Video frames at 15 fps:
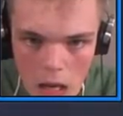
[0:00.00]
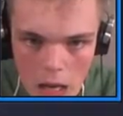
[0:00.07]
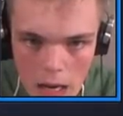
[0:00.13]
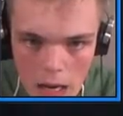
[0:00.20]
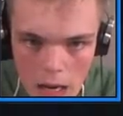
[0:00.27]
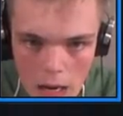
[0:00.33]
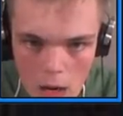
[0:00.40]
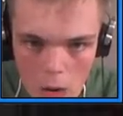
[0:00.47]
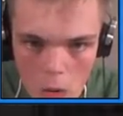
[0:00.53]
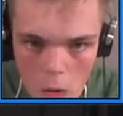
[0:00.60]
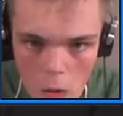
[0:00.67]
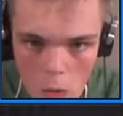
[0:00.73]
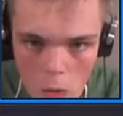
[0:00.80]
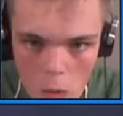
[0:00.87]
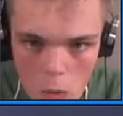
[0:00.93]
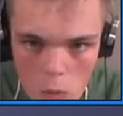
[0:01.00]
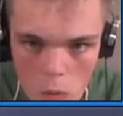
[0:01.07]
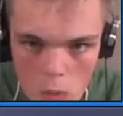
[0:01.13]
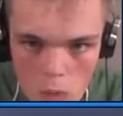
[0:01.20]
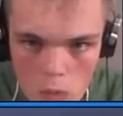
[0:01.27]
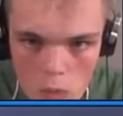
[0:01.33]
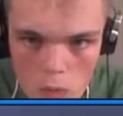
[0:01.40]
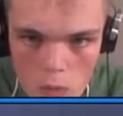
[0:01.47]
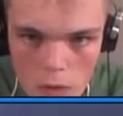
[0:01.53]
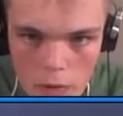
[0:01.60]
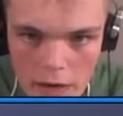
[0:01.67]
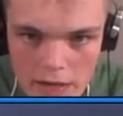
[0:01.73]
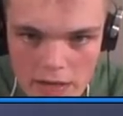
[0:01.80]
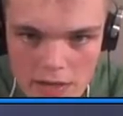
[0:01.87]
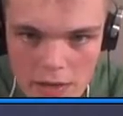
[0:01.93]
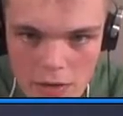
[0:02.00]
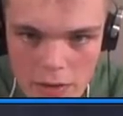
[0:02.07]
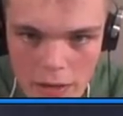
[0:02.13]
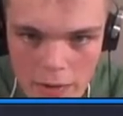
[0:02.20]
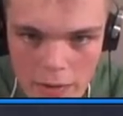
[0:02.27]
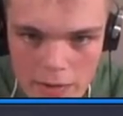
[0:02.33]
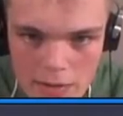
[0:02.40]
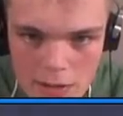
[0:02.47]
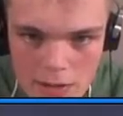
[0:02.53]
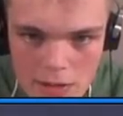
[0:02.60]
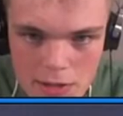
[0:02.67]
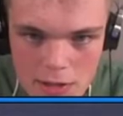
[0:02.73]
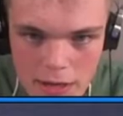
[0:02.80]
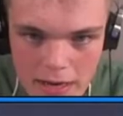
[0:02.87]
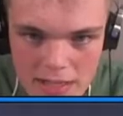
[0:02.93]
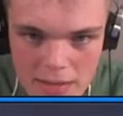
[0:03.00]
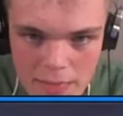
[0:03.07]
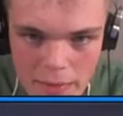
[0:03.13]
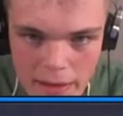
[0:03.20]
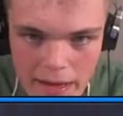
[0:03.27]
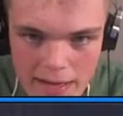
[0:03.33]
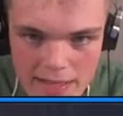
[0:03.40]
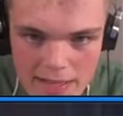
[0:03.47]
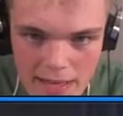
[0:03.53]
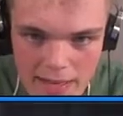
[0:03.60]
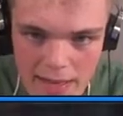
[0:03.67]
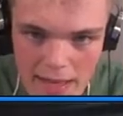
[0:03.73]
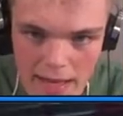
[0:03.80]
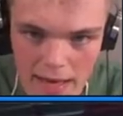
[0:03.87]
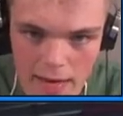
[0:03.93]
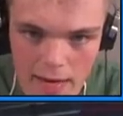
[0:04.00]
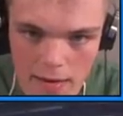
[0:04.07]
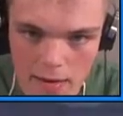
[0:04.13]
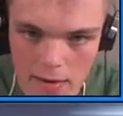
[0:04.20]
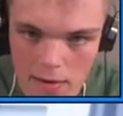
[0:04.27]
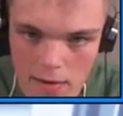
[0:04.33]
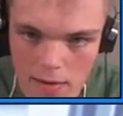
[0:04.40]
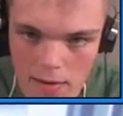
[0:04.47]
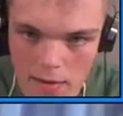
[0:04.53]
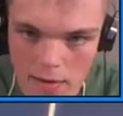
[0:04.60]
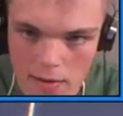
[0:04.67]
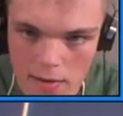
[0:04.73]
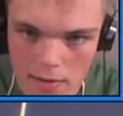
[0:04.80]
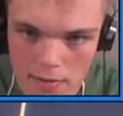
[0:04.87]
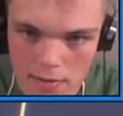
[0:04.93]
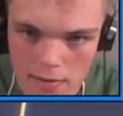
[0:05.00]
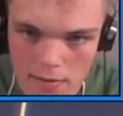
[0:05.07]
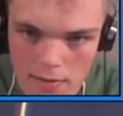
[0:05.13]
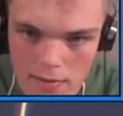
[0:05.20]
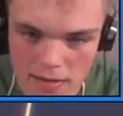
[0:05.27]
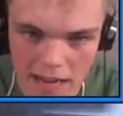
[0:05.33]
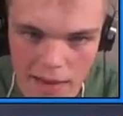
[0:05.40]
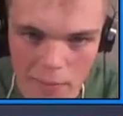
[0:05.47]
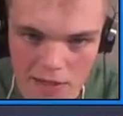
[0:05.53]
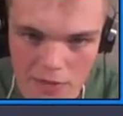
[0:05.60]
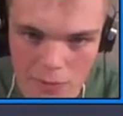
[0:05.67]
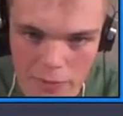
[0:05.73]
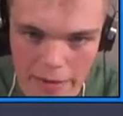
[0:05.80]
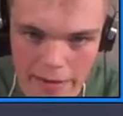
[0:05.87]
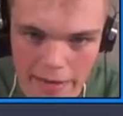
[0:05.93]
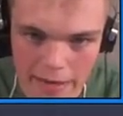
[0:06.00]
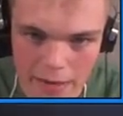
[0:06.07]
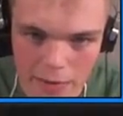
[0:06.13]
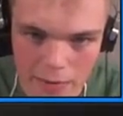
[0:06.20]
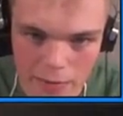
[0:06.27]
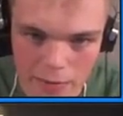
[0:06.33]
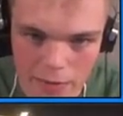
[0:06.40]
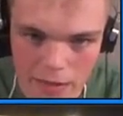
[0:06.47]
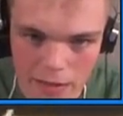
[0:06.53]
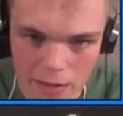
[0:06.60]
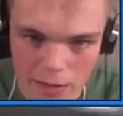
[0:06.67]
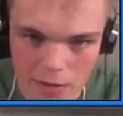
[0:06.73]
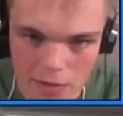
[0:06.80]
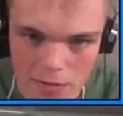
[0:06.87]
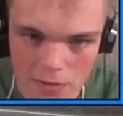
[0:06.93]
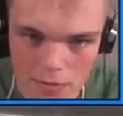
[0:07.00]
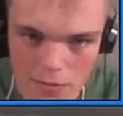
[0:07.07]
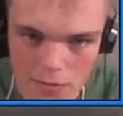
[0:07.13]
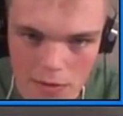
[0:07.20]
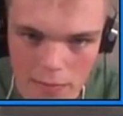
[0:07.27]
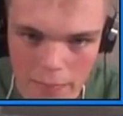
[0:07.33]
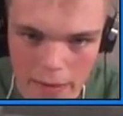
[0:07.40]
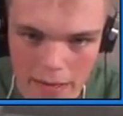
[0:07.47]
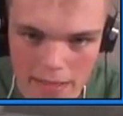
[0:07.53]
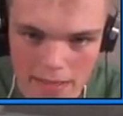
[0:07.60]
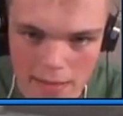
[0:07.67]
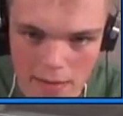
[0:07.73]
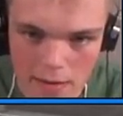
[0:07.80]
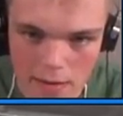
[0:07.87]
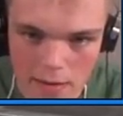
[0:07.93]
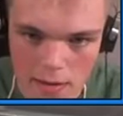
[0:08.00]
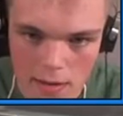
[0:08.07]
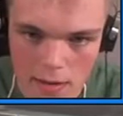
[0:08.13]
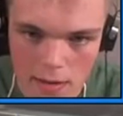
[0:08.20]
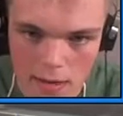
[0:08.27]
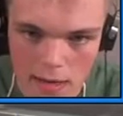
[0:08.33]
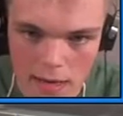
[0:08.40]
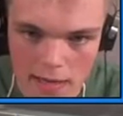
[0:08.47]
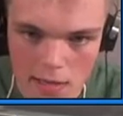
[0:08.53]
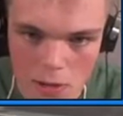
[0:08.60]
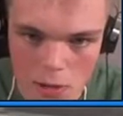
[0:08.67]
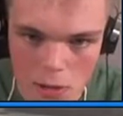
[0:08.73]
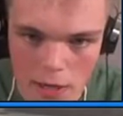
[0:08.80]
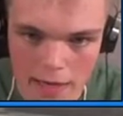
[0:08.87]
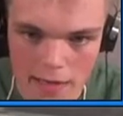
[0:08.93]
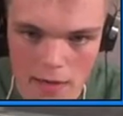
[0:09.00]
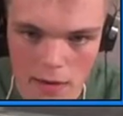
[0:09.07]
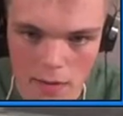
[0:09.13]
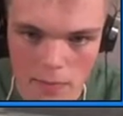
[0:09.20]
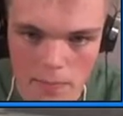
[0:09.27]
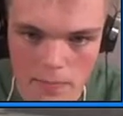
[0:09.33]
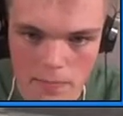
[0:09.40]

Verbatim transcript: Hello. Whoa, that's cool how it shines in my eyes like that. This game is really cool. It looks amazing. Collect injector.